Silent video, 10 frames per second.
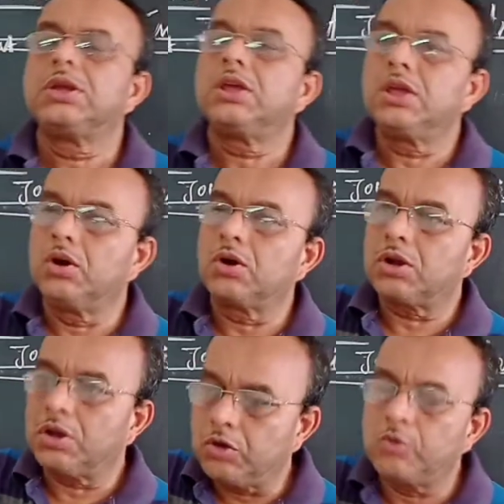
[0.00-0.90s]
your
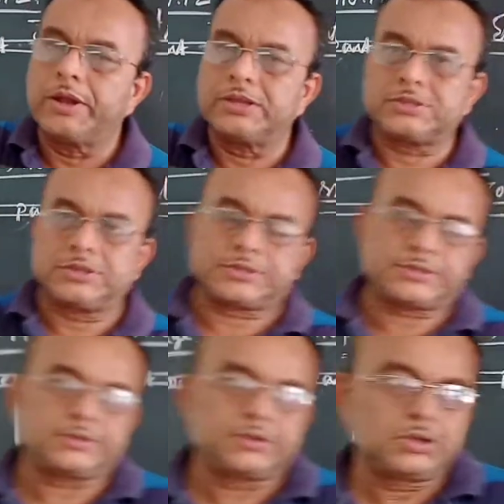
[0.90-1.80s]
new balance sheets.
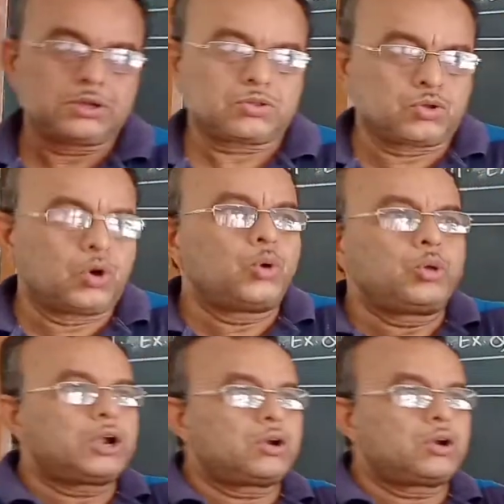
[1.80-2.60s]
Though we are